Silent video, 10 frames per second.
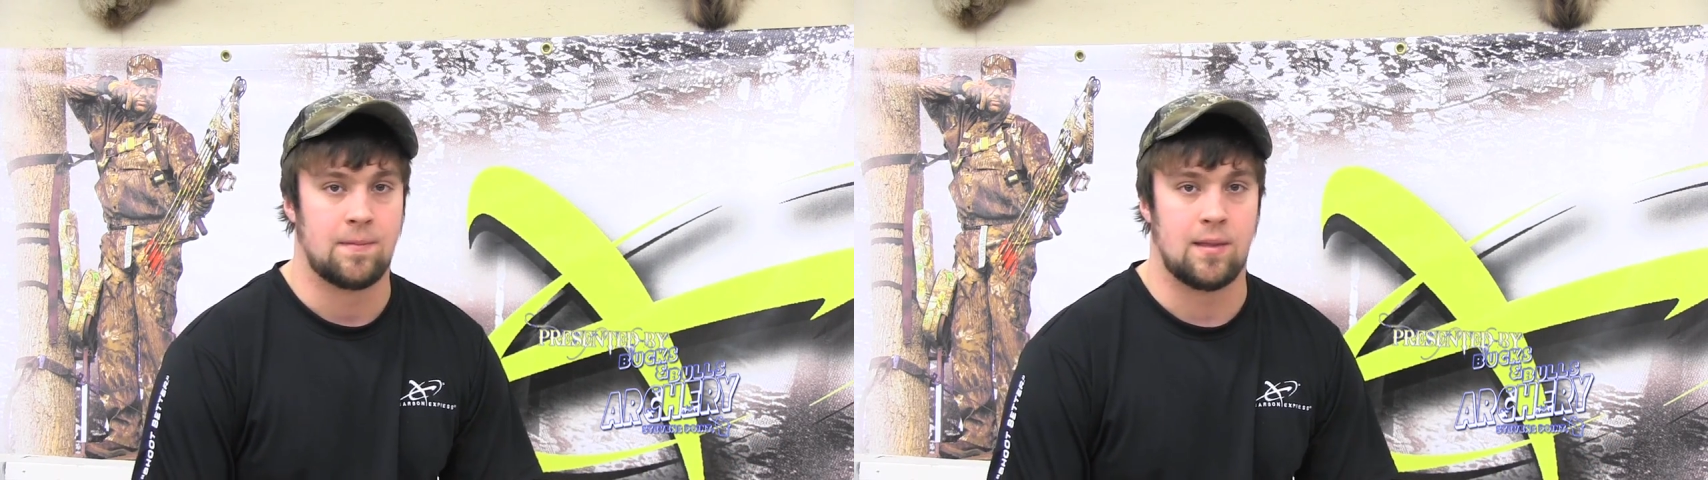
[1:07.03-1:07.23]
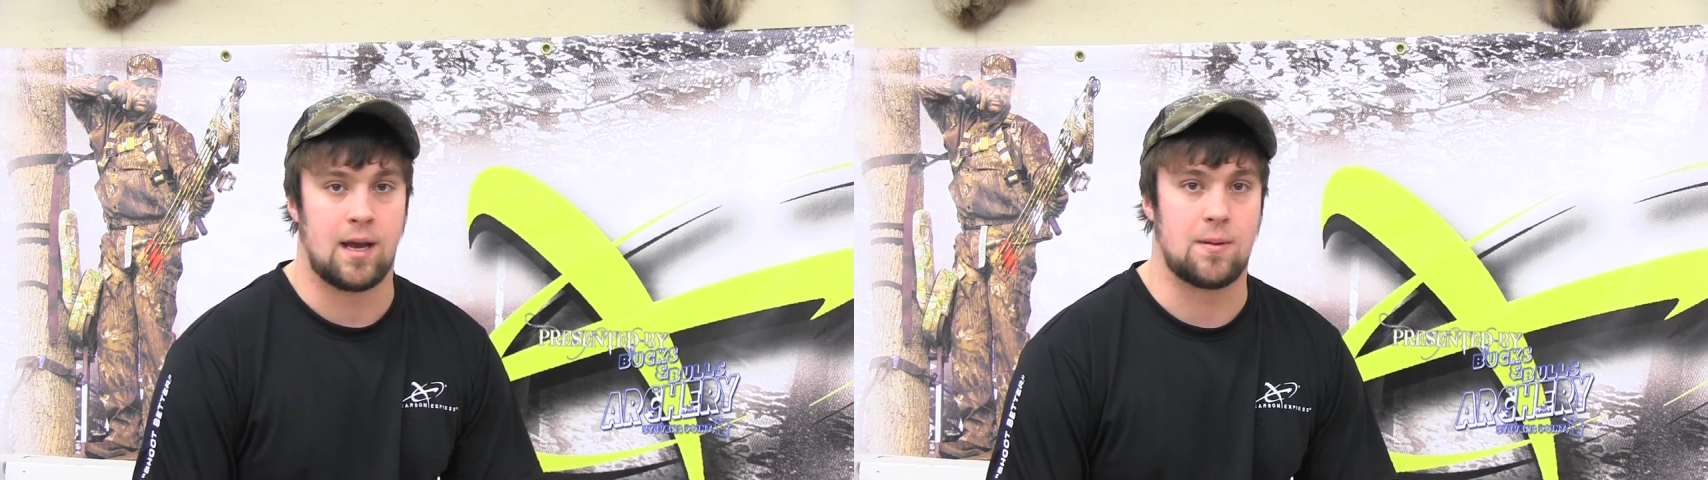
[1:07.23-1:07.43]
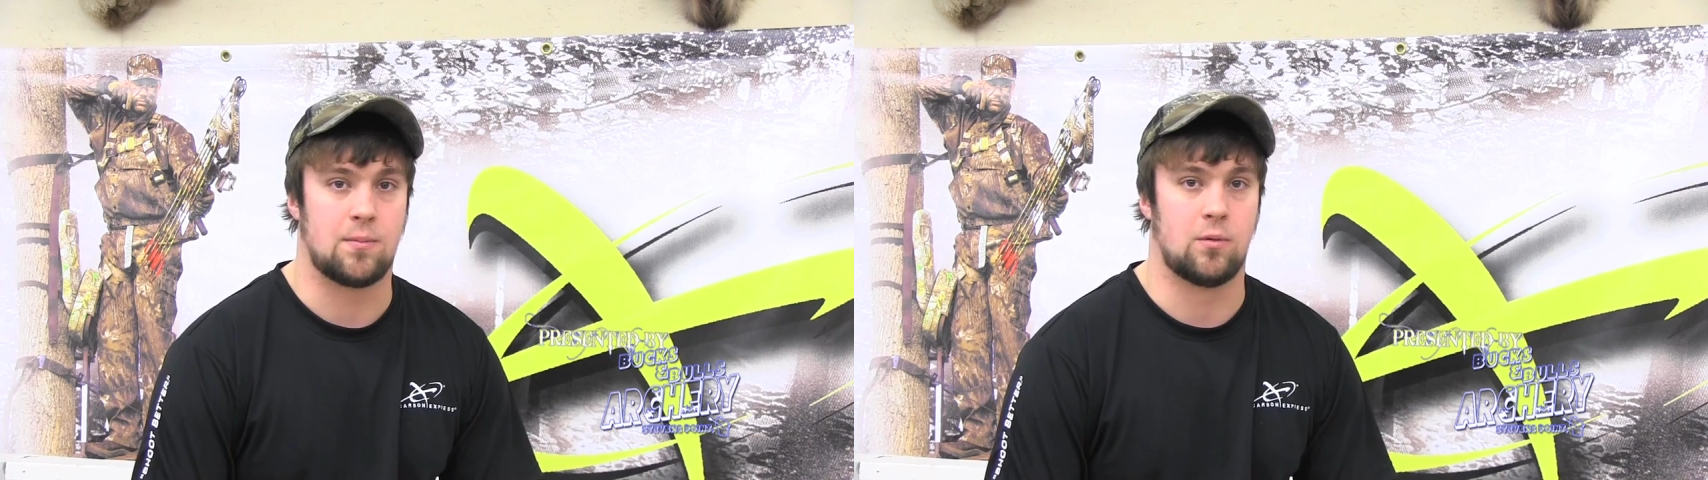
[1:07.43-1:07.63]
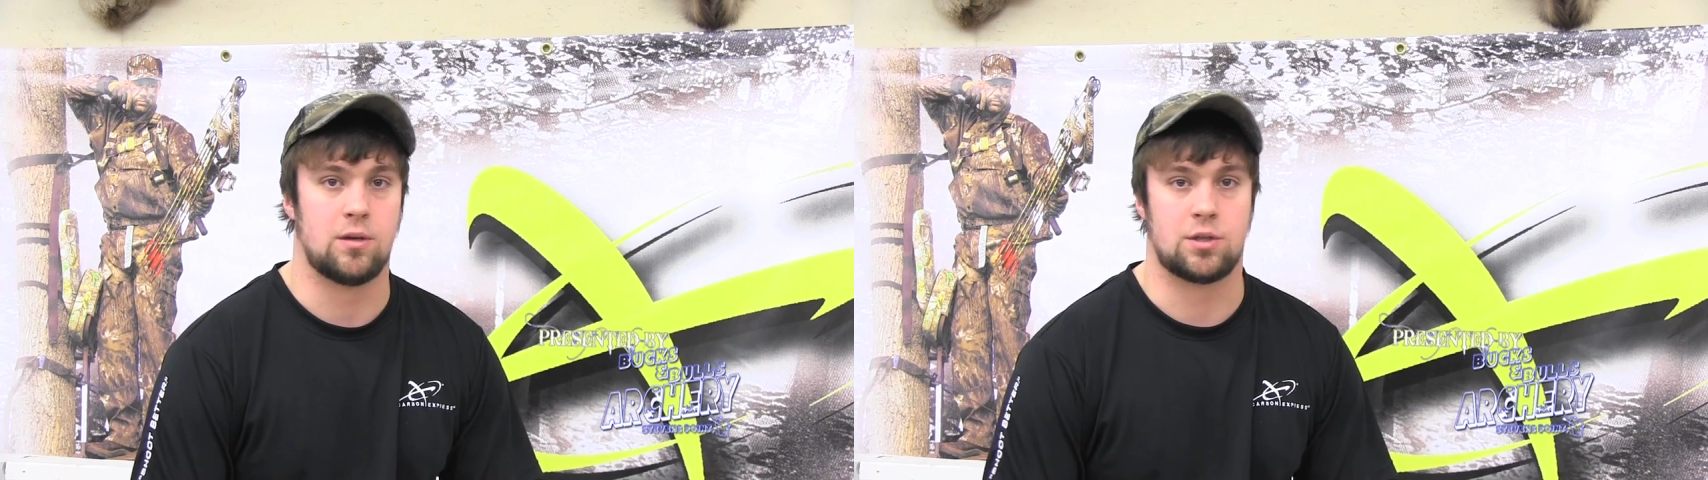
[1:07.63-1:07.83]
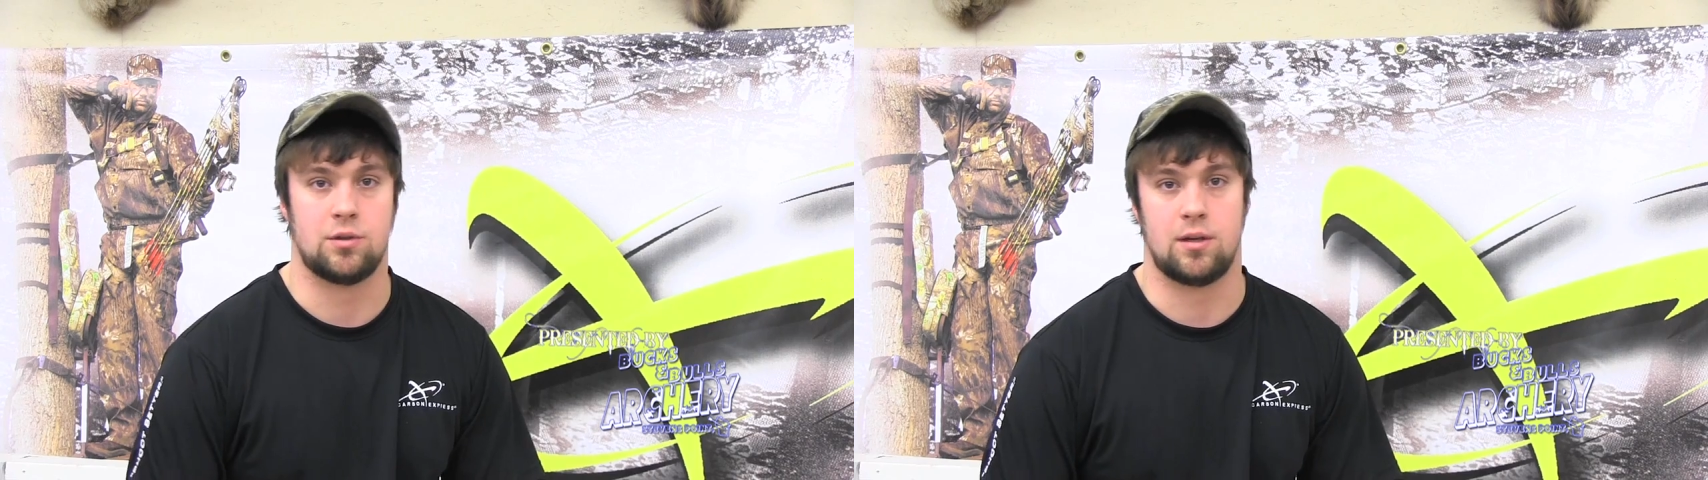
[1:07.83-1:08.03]
A lot of people, when
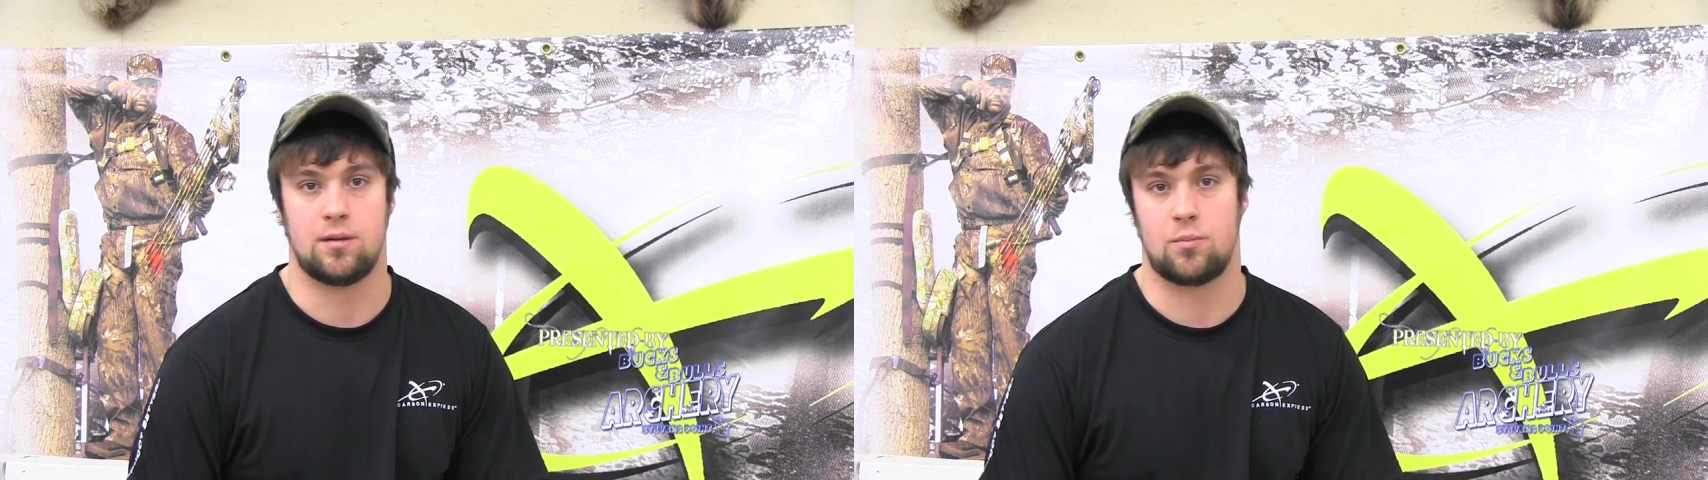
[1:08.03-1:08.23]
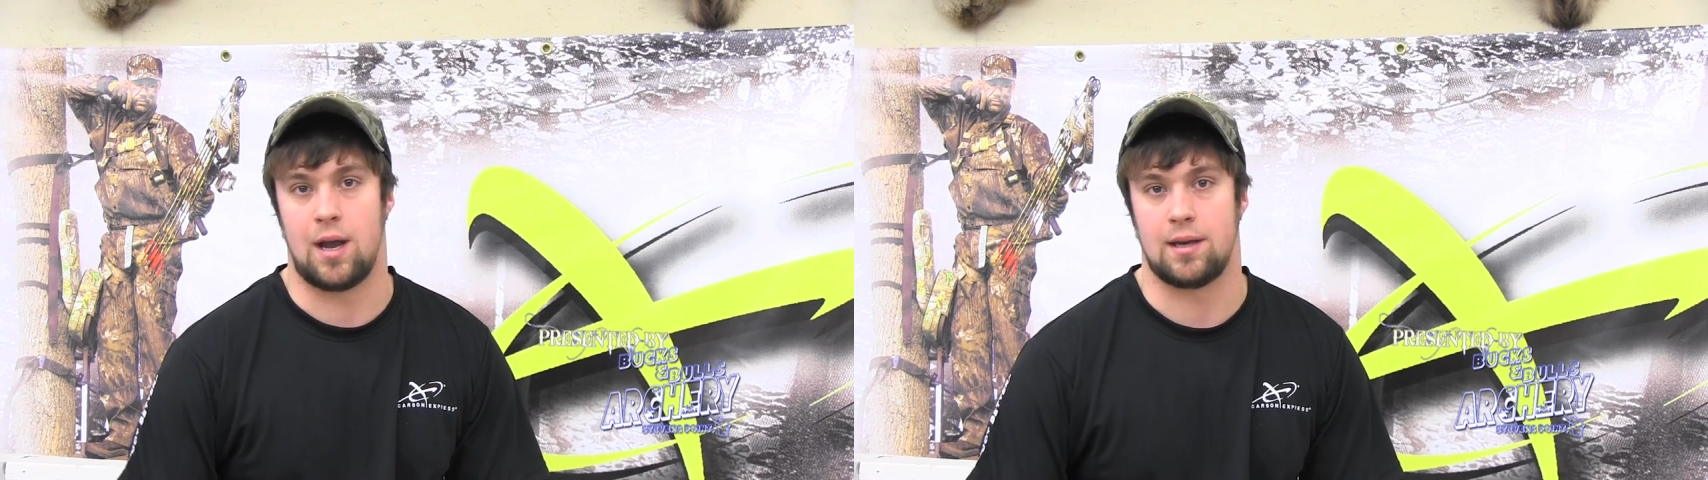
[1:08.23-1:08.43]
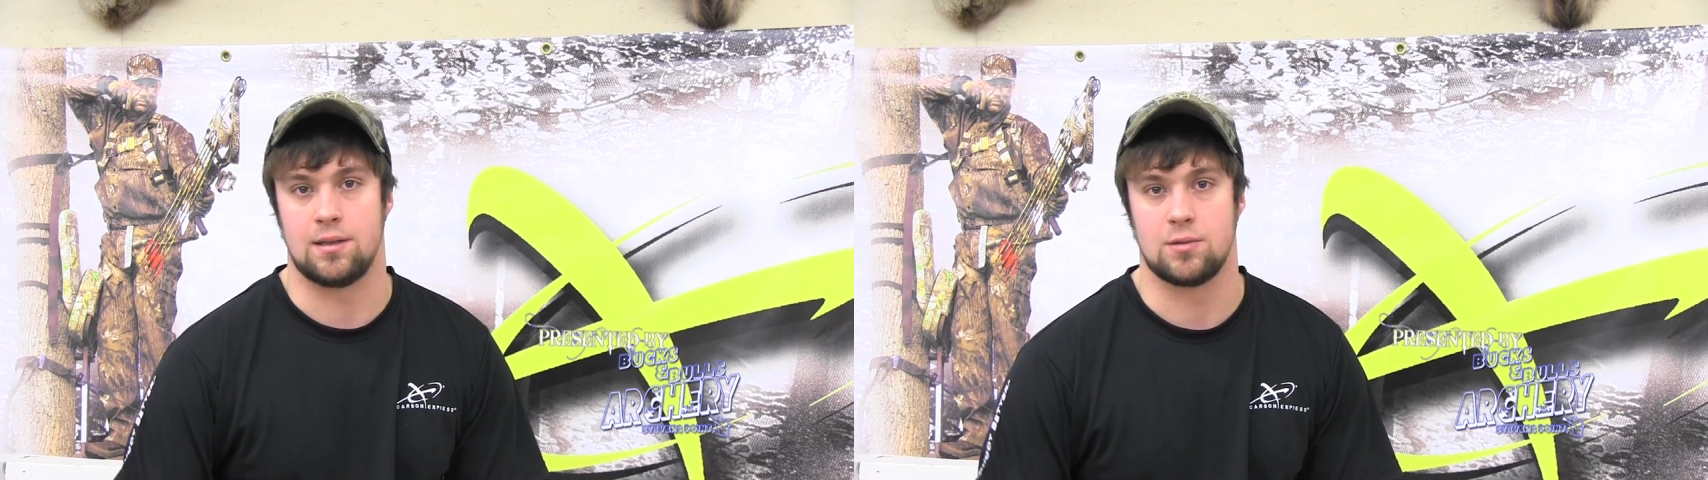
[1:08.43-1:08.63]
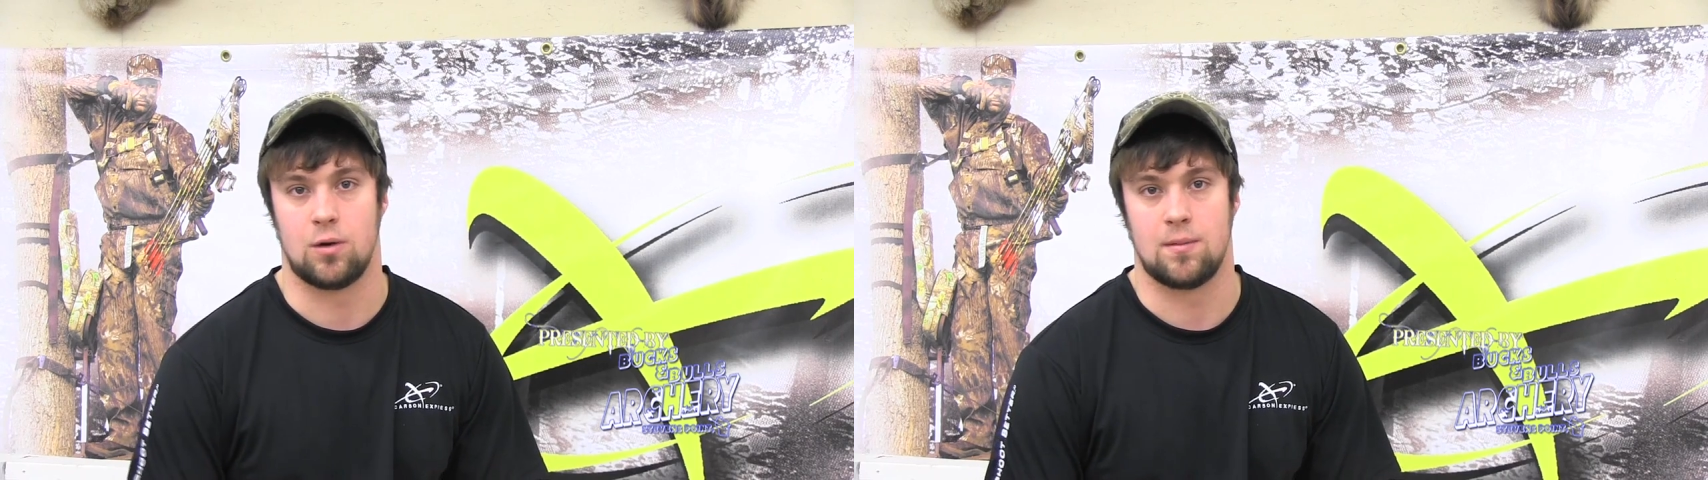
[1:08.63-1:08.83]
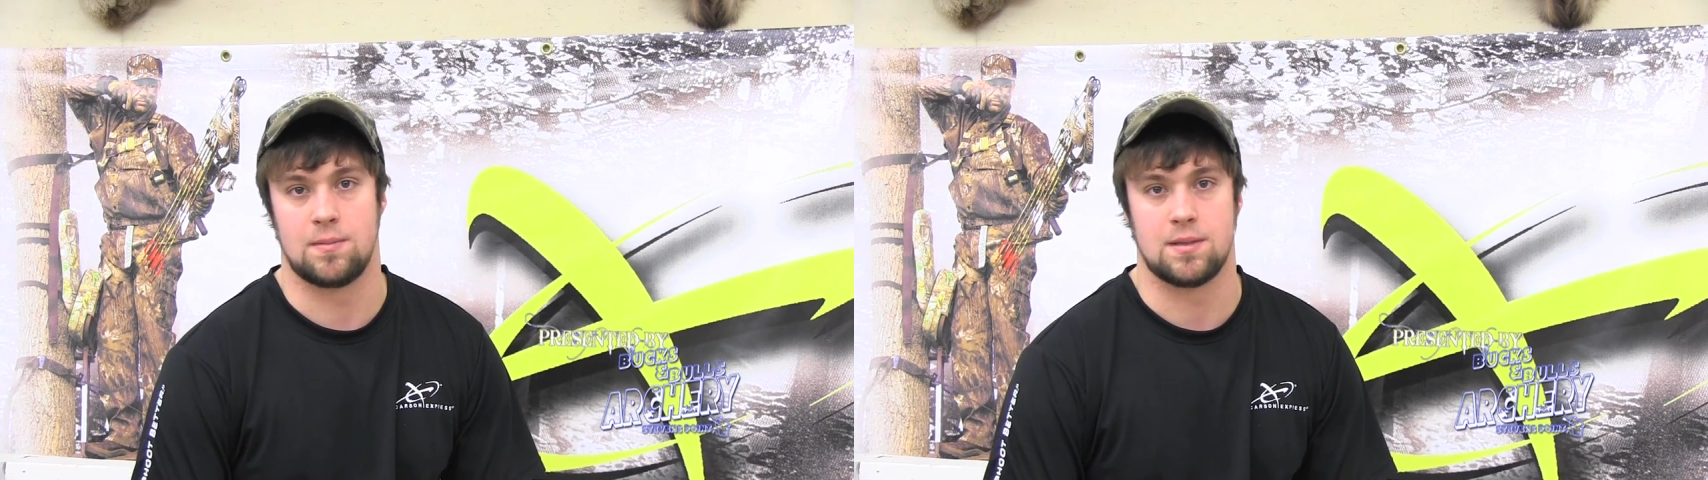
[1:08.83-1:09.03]
you're shooting practice,
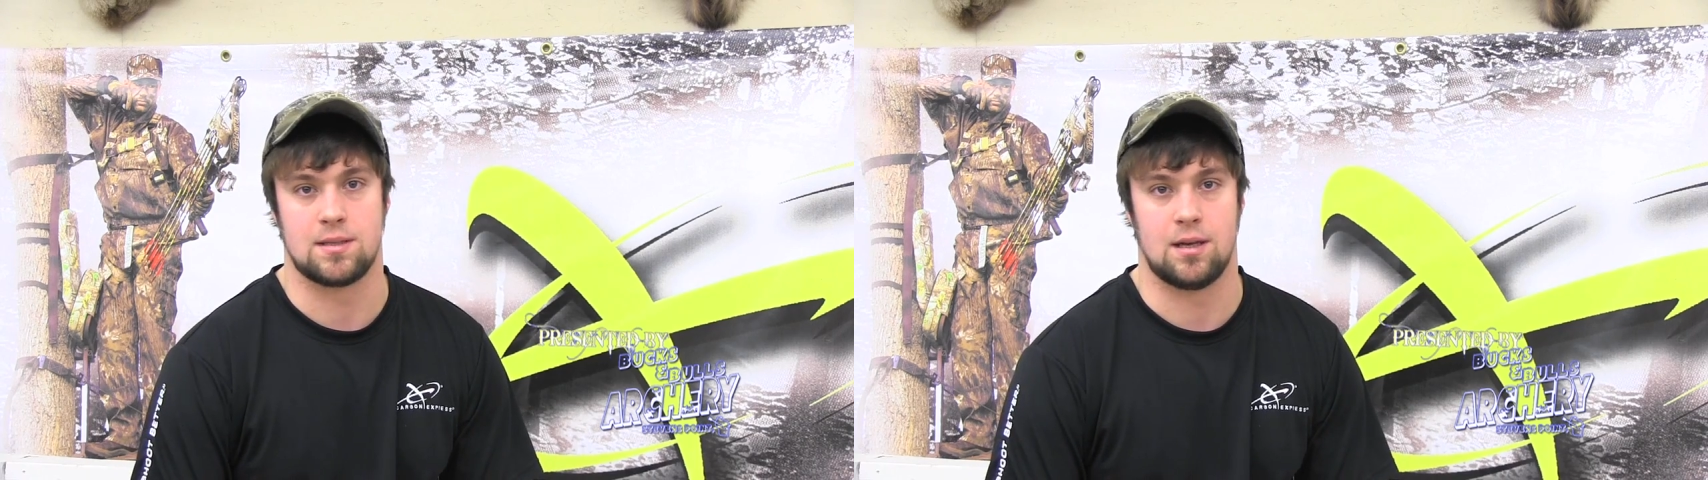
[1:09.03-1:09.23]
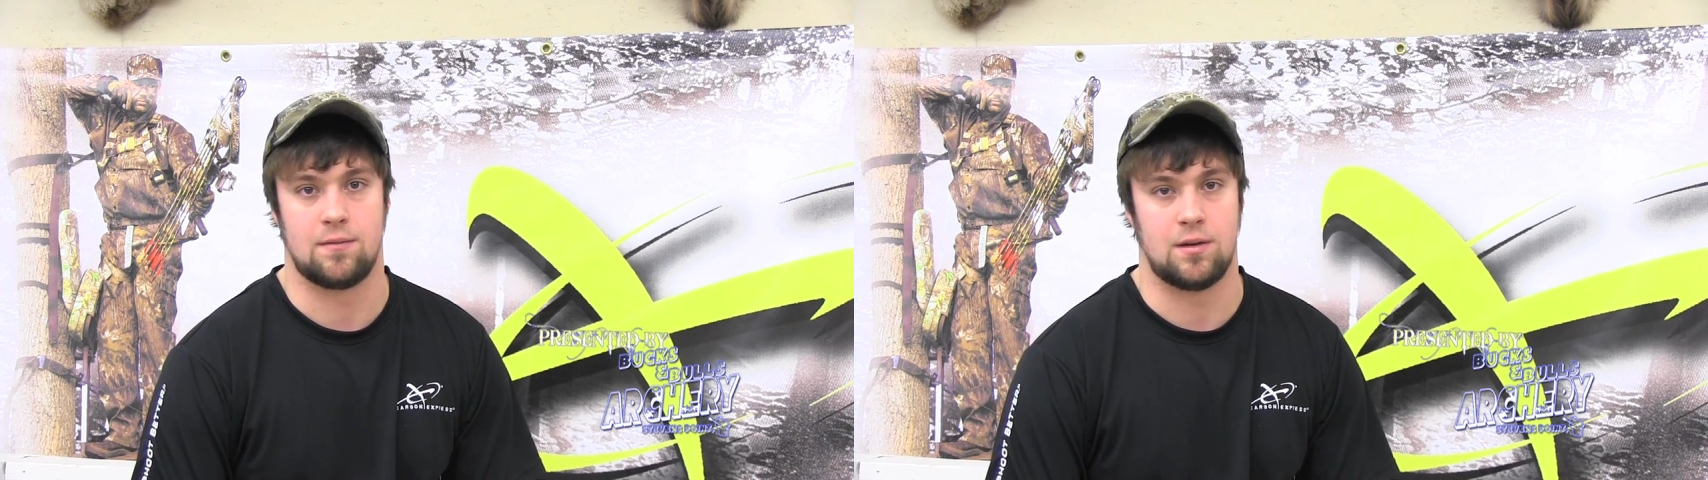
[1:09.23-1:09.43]
warm-ups and stuff,